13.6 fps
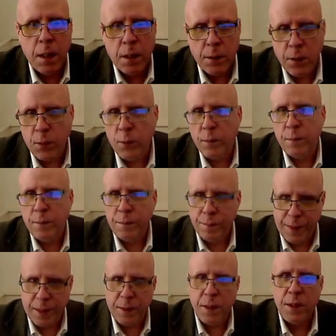So
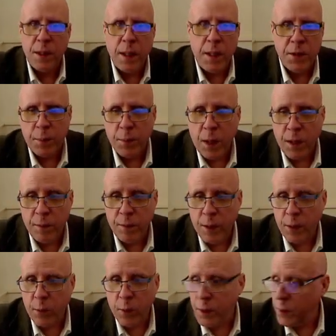at this stage, I'm kind of like
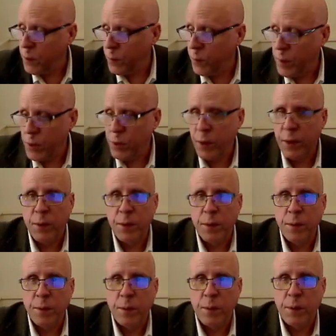what I did originally
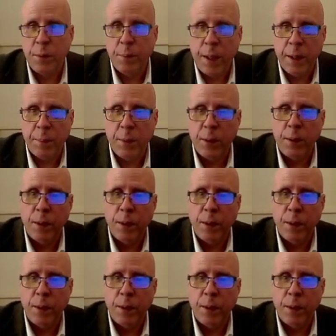on the paper.